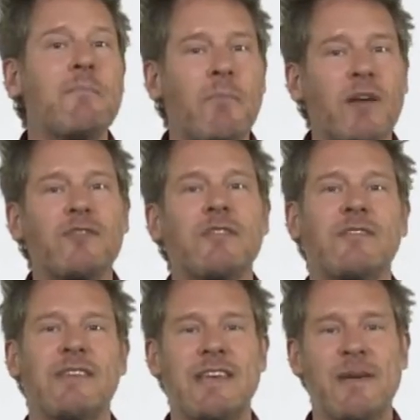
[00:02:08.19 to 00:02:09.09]
must
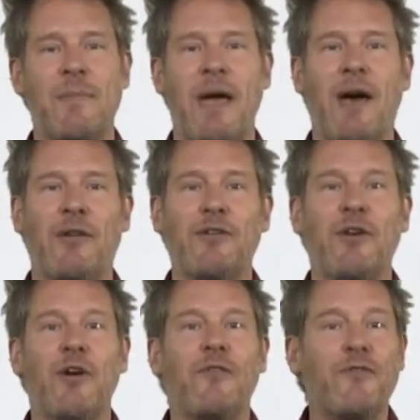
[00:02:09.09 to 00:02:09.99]
seek him out
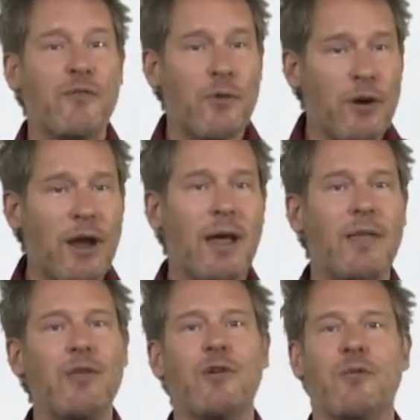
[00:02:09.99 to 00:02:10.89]
for
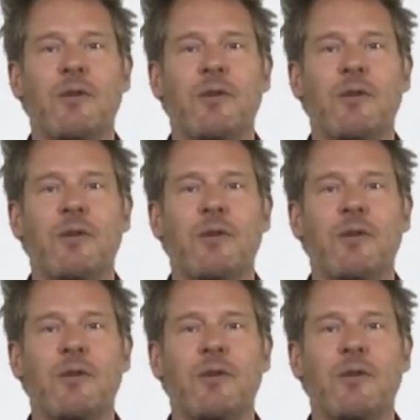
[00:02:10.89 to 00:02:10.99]
ethical